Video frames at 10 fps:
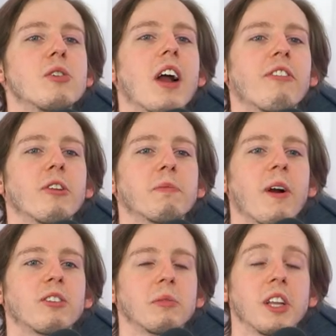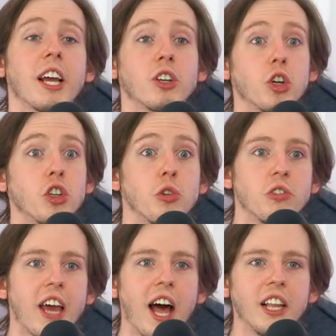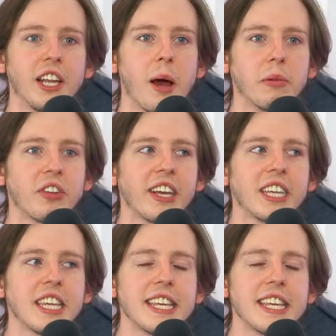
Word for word: you got those parts and were like, "Could you tell?" And I was like.